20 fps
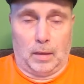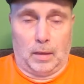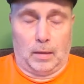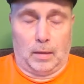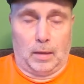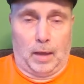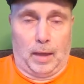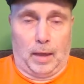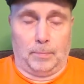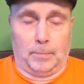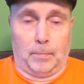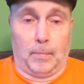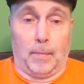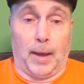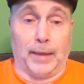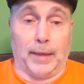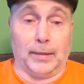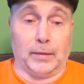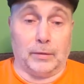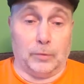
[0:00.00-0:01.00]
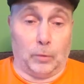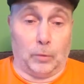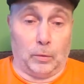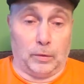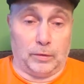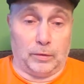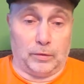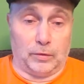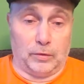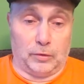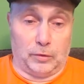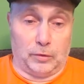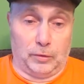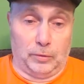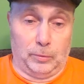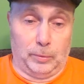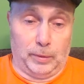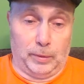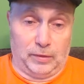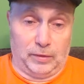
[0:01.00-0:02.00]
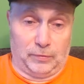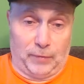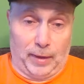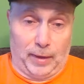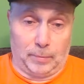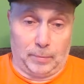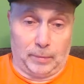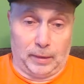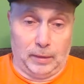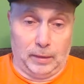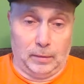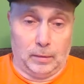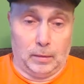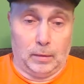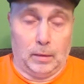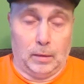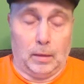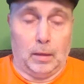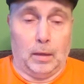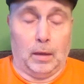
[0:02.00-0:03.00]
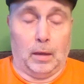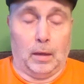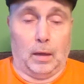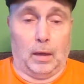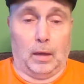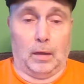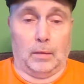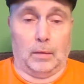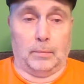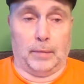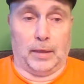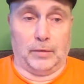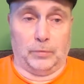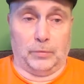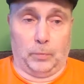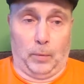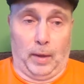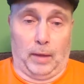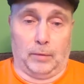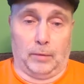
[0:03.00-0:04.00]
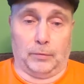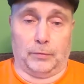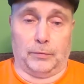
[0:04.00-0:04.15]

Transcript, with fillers: I, my condolences to his family um, as well.